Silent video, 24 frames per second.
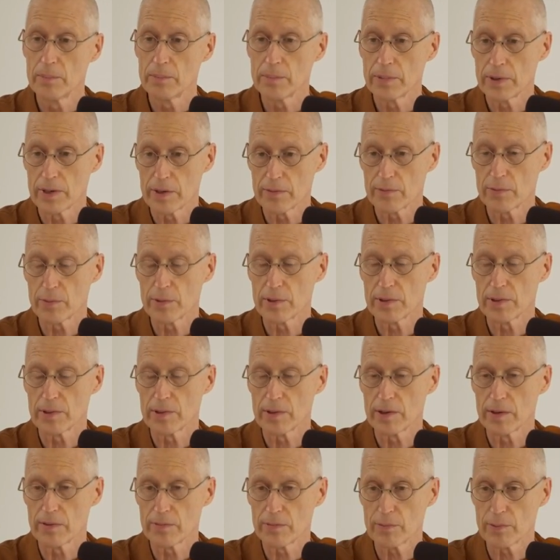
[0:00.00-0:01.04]
but if we're
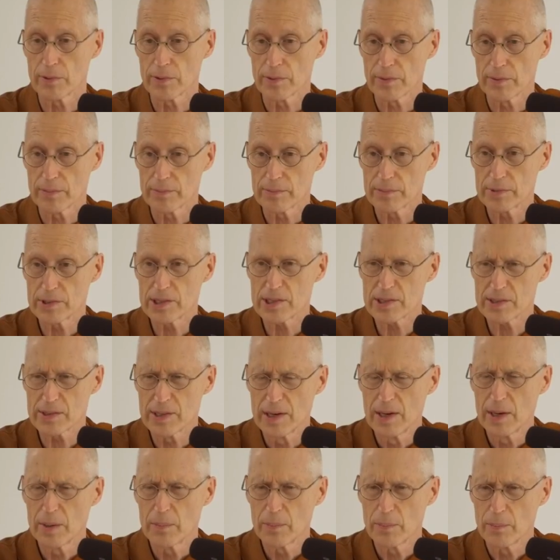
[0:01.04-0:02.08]
if we're just
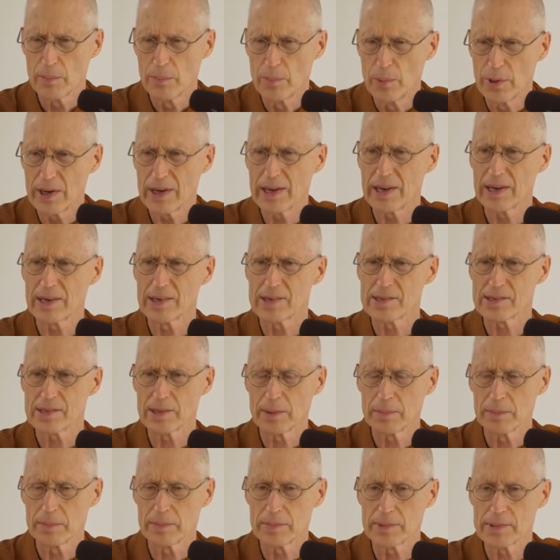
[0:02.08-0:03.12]
bringing
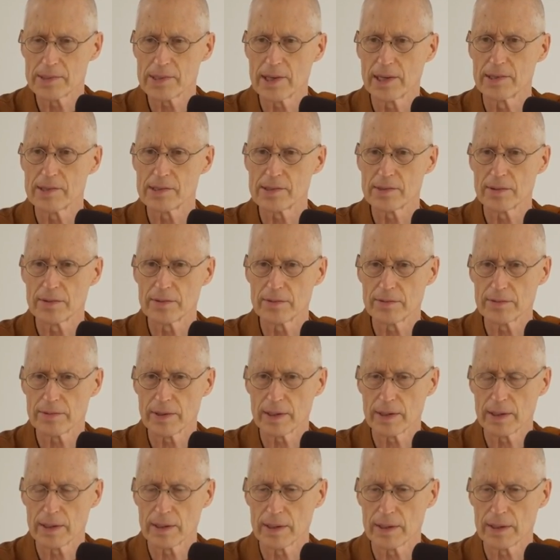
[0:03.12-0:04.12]
some sense of uh,